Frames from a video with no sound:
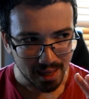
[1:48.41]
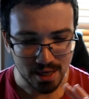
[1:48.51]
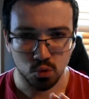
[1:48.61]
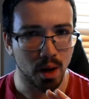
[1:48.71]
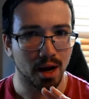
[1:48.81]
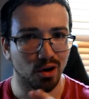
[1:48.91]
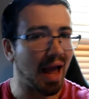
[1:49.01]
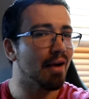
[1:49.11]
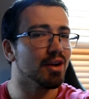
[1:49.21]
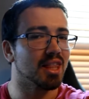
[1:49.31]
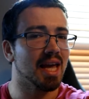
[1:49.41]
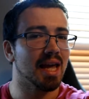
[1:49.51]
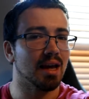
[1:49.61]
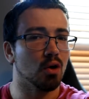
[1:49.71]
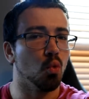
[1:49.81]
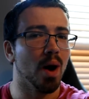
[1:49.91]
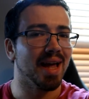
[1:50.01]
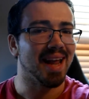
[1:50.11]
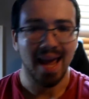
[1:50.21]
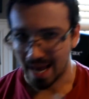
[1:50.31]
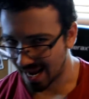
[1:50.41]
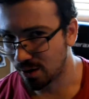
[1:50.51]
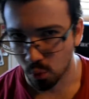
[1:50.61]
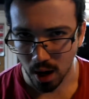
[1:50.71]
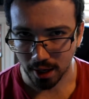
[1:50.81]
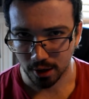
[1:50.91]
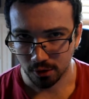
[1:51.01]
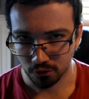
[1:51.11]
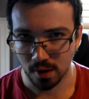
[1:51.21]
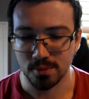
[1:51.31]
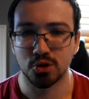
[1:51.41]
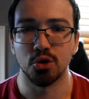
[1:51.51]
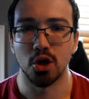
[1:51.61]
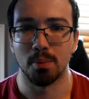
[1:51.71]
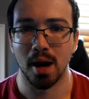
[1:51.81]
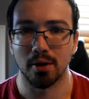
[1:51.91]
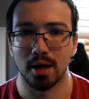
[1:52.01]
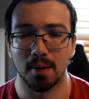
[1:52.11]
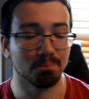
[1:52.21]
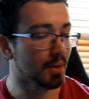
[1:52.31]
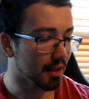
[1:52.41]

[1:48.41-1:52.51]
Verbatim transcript: is where everything went haywire from Studio Pierrot.